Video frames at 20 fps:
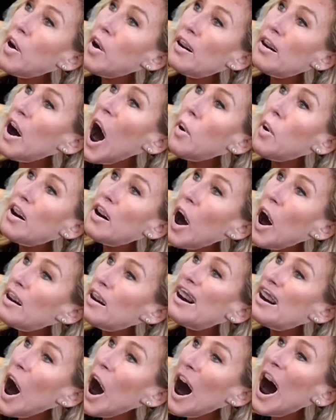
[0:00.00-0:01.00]
No, no, you
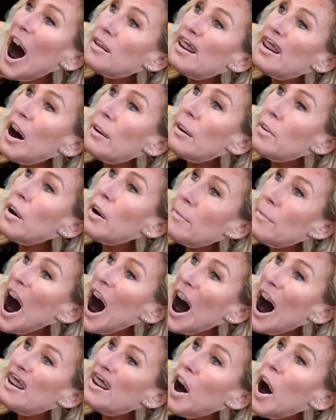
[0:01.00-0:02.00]
don't have his number, but I
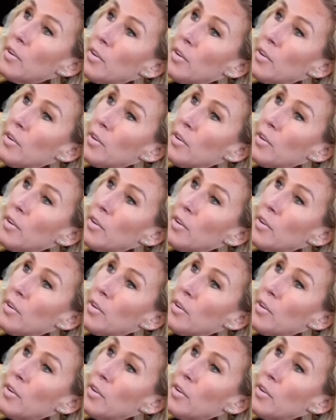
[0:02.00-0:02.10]
do.